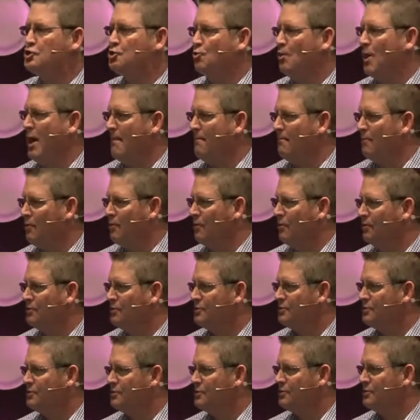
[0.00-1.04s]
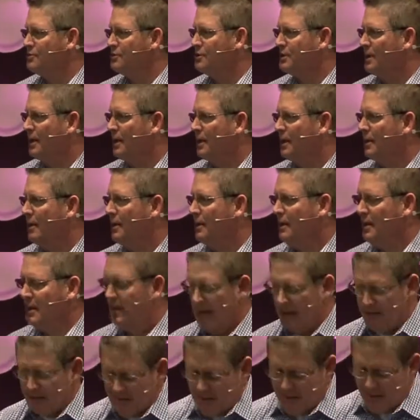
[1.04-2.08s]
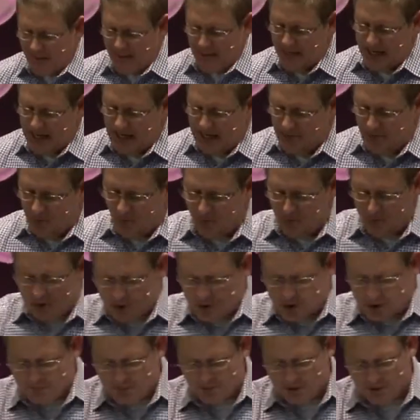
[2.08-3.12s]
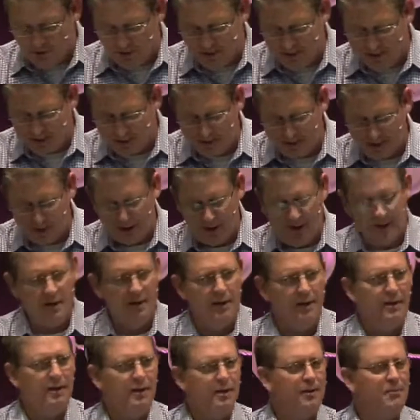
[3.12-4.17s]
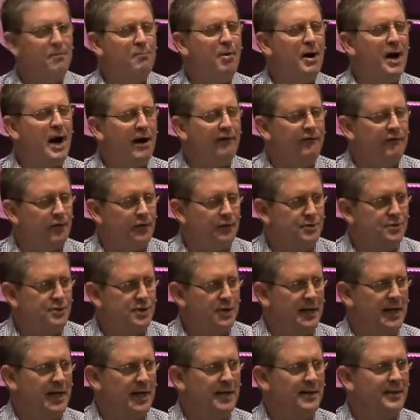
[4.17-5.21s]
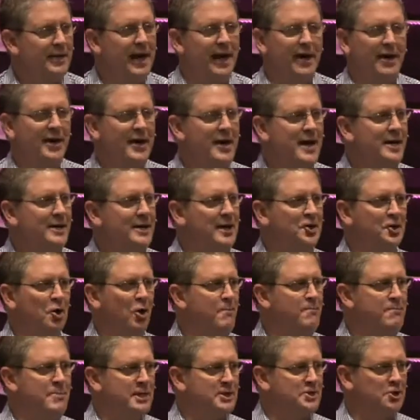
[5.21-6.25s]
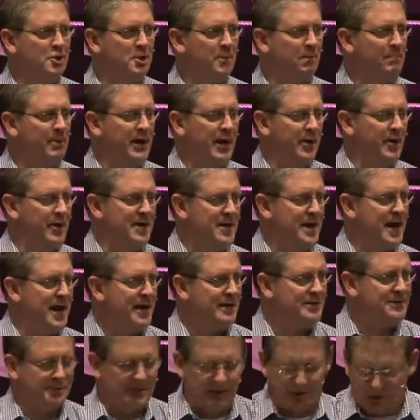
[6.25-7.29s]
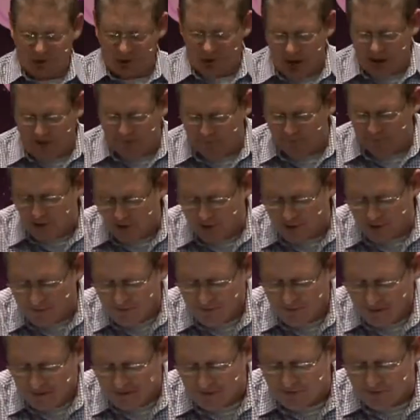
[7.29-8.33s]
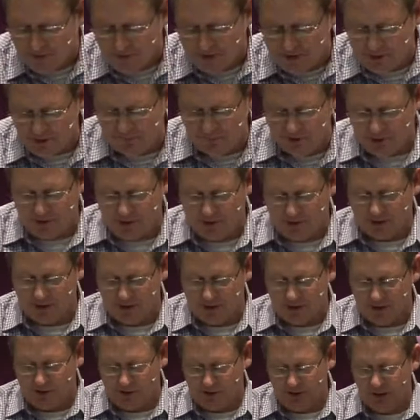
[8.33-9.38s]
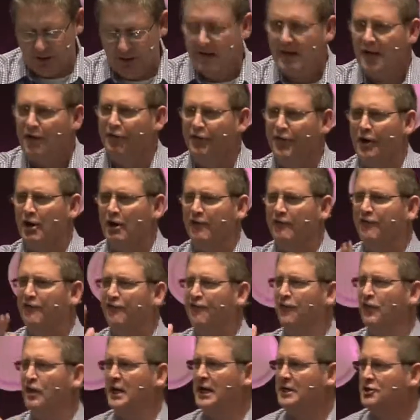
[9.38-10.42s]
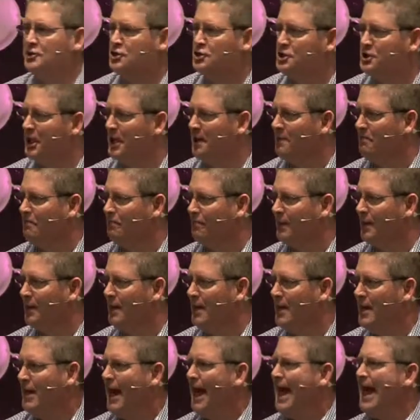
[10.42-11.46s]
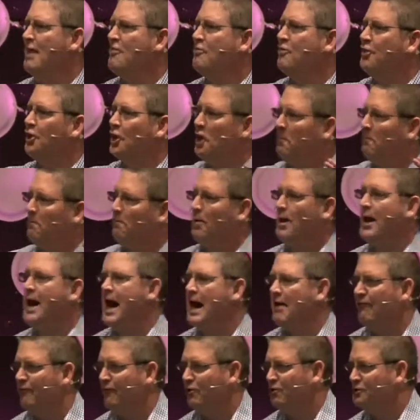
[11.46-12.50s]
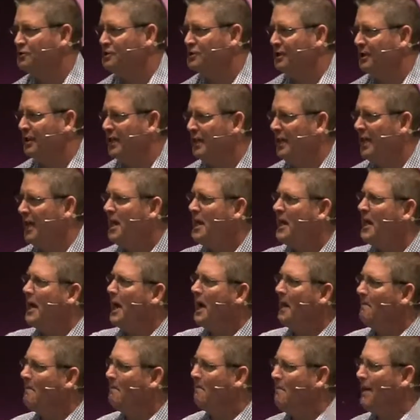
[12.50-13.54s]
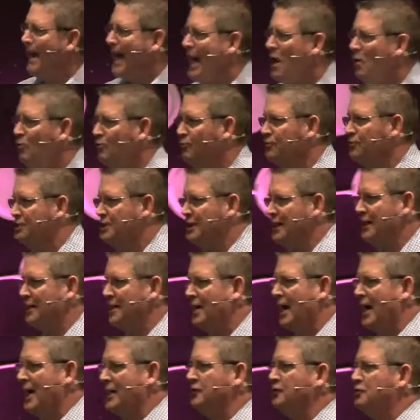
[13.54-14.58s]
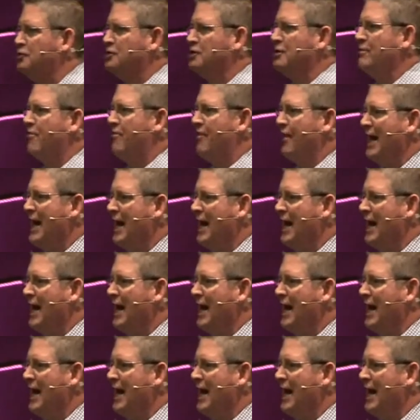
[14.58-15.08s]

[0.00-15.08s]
troubles and that they were experiencing poverty. Now, now don't miss the paradox that's offered in these verses. Their affliction and their poverty abounded unto